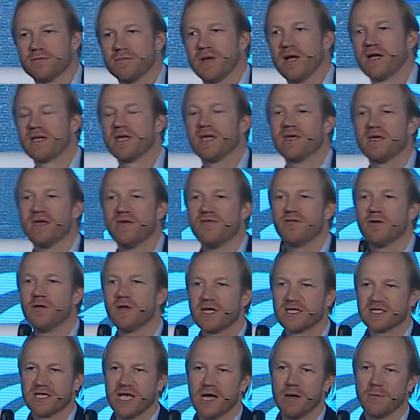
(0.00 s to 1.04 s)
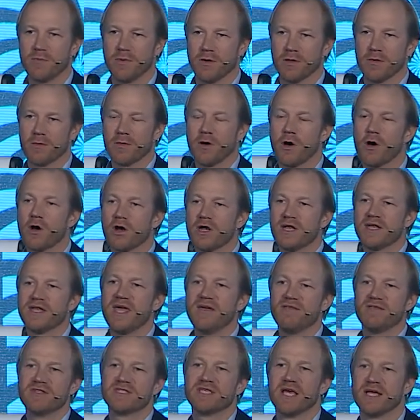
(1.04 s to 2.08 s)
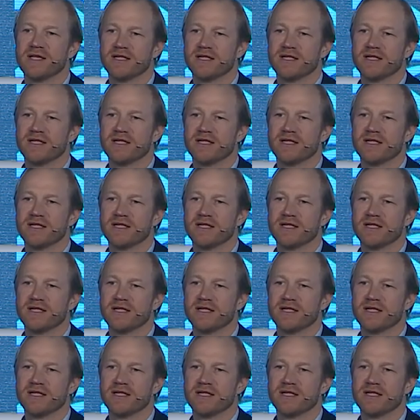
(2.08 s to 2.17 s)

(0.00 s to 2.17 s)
I can give you an example. Harley-Davidson